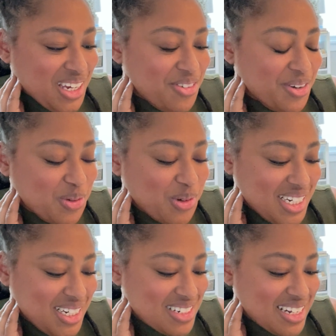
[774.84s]

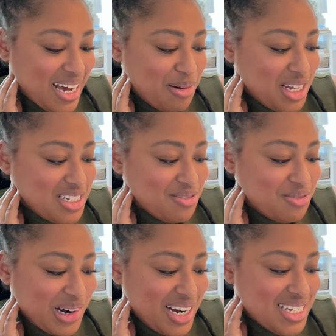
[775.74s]
51 years, 9 months, and
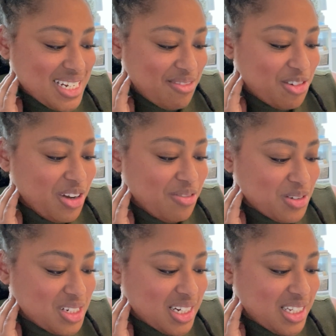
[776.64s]
4 days after he
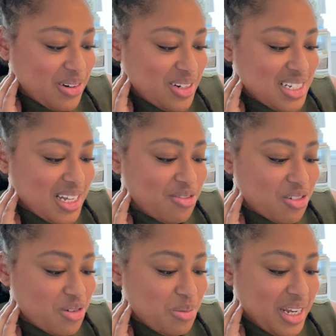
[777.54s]
first declared his love
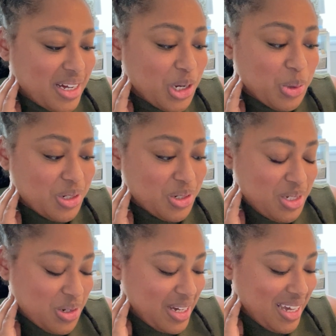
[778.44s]
for Fermina, he would do
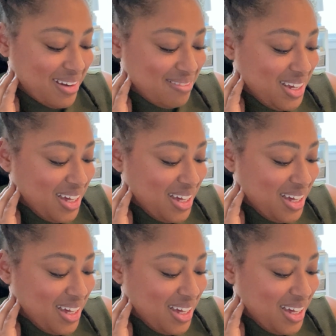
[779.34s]
so again.